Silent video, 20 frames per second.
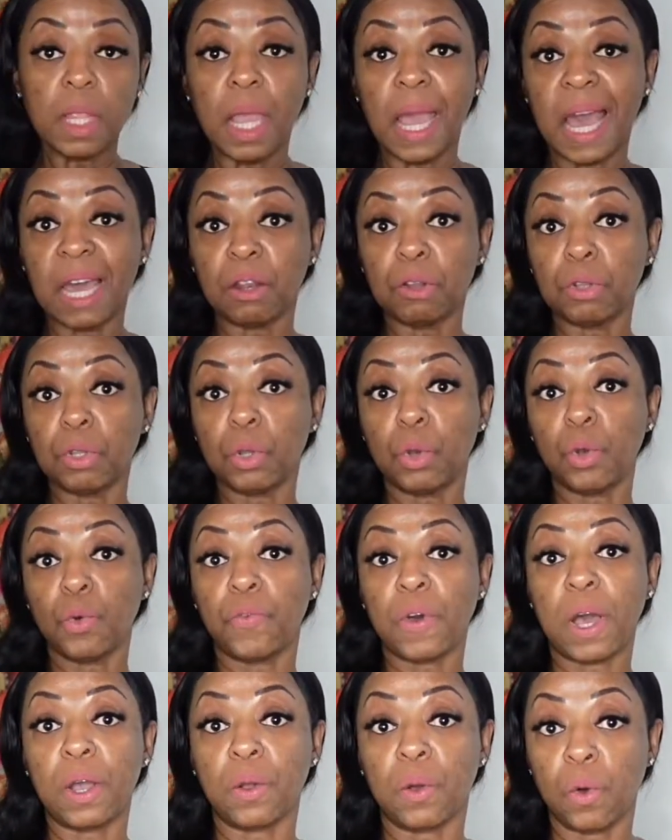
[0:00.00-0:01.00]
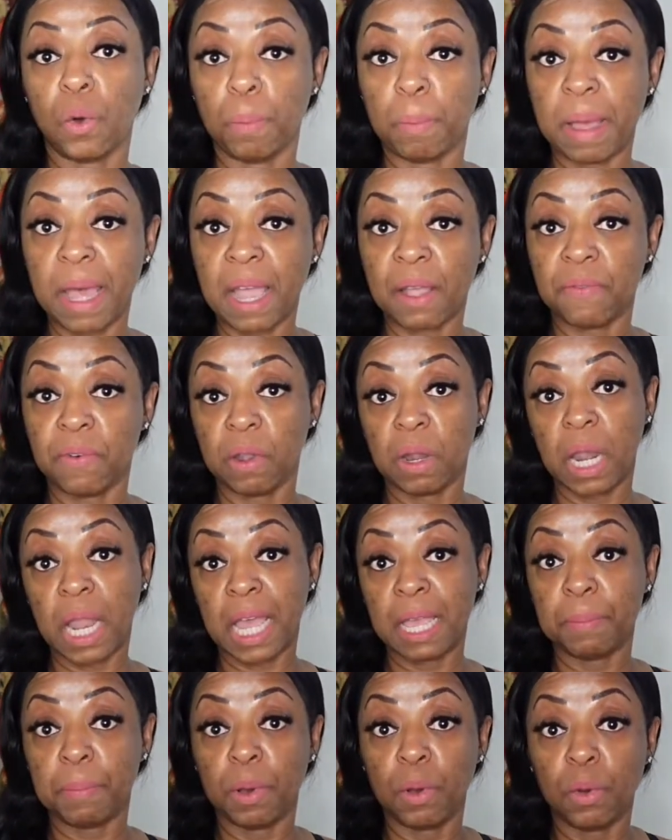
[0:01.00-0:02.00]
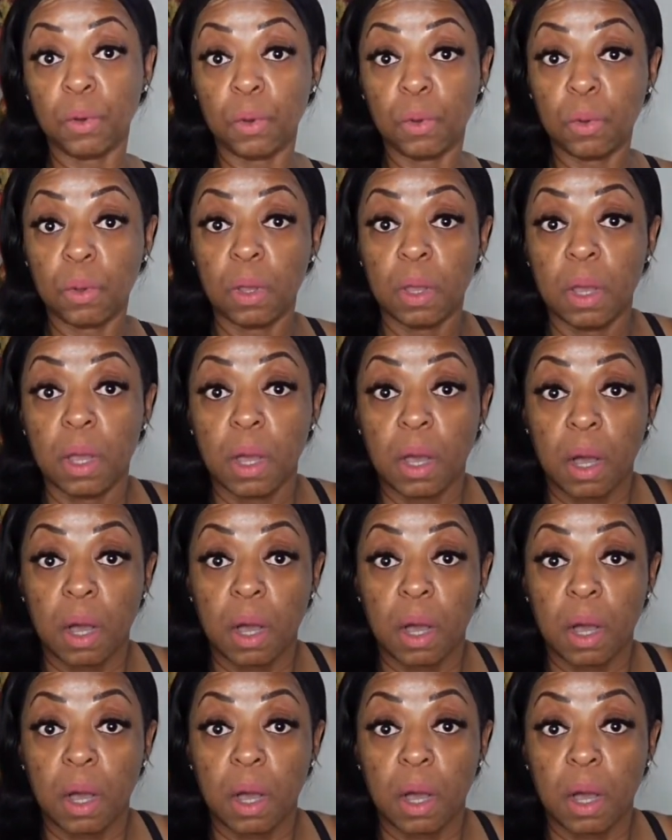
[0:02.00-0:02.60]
I don't know if I'll go back for lipo